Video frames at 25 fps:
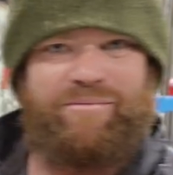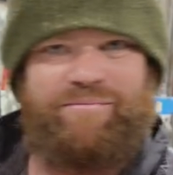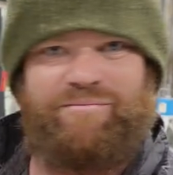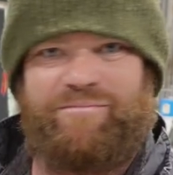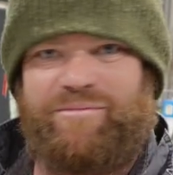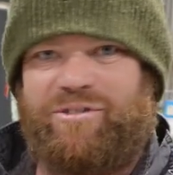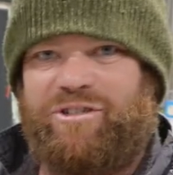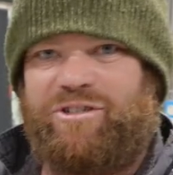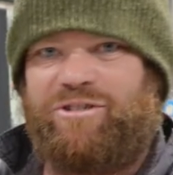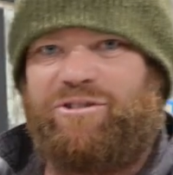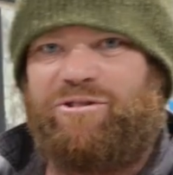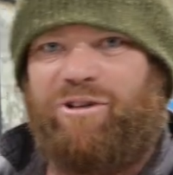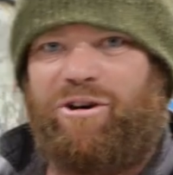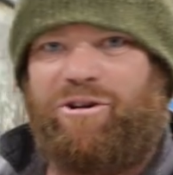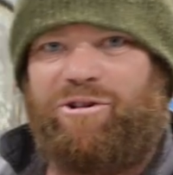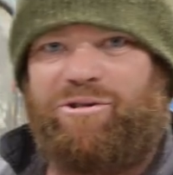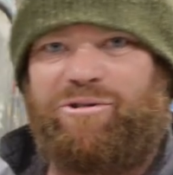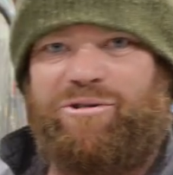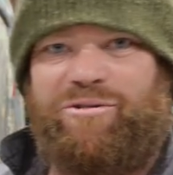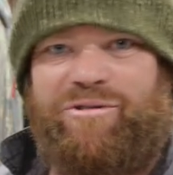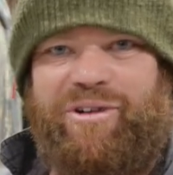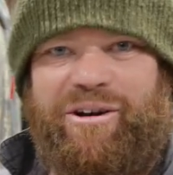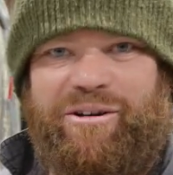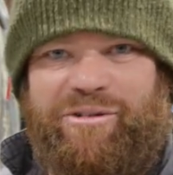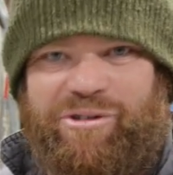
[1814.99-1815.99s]
stoked
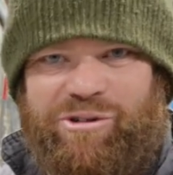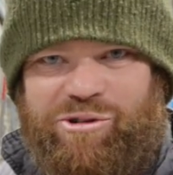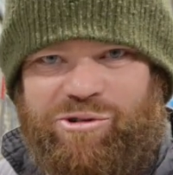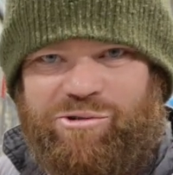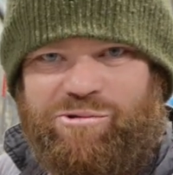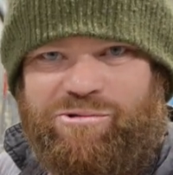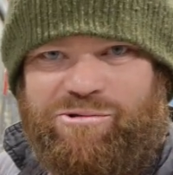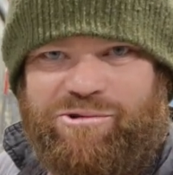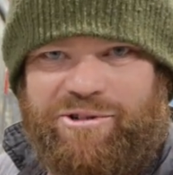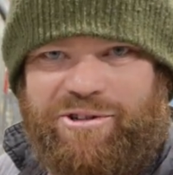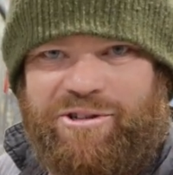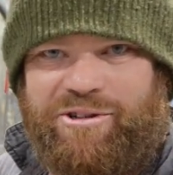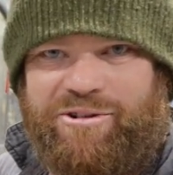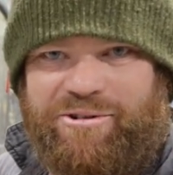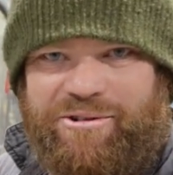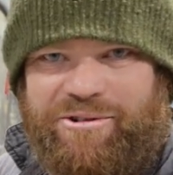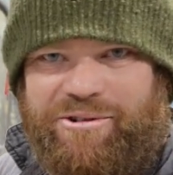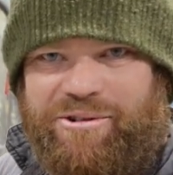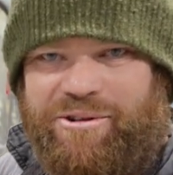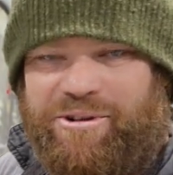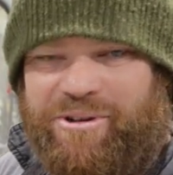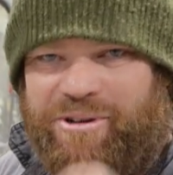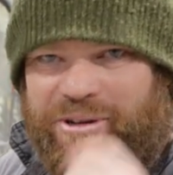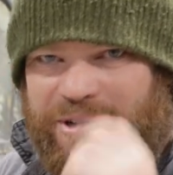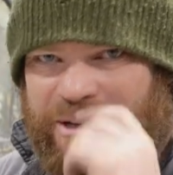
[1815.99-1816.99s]
with how the doors look.
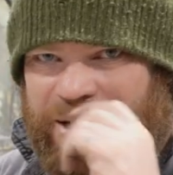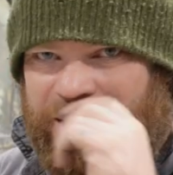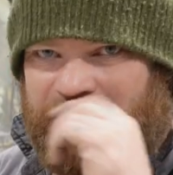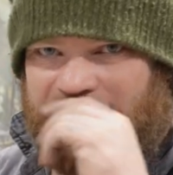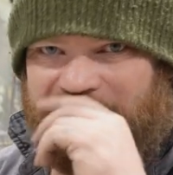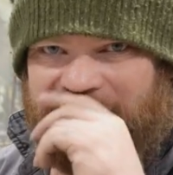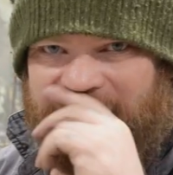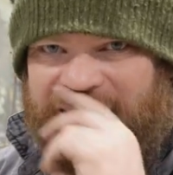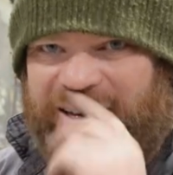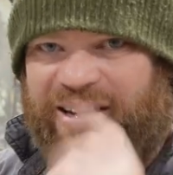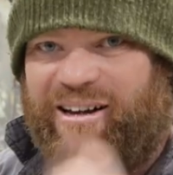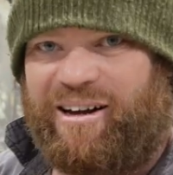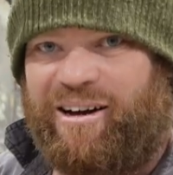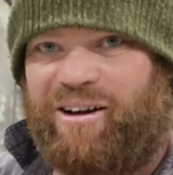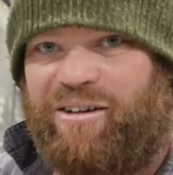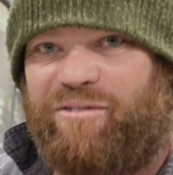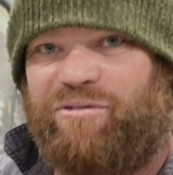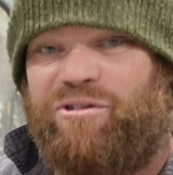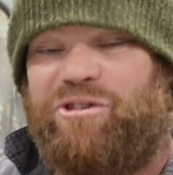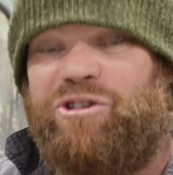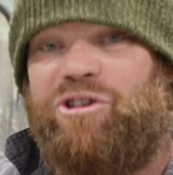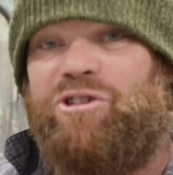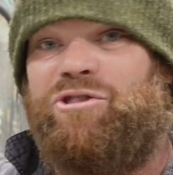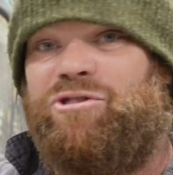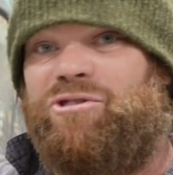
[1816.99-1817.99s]
I've
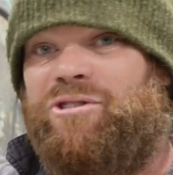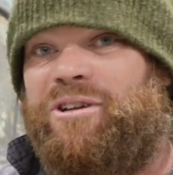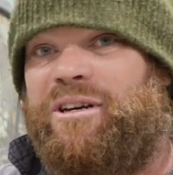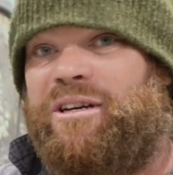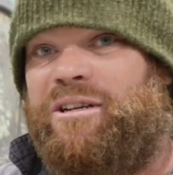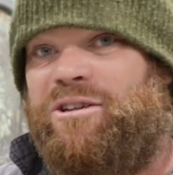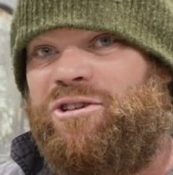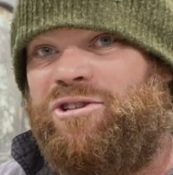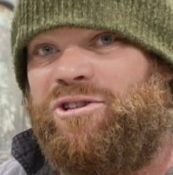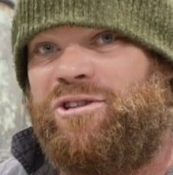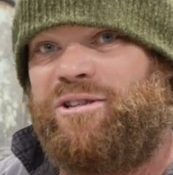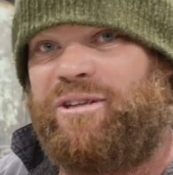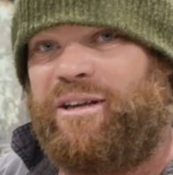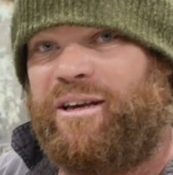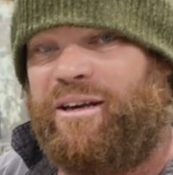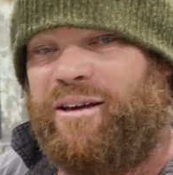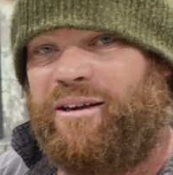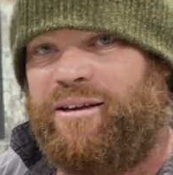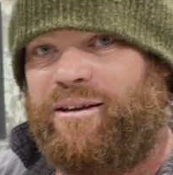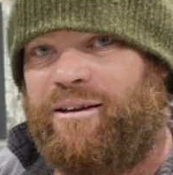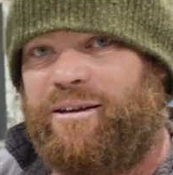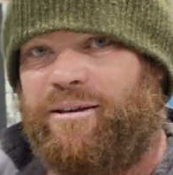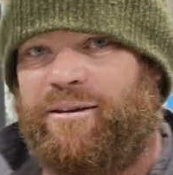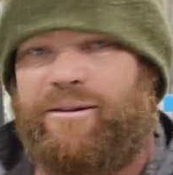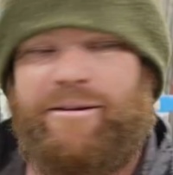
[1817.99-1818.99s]
got the new hinges
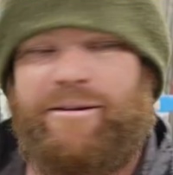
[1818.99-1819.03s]
here.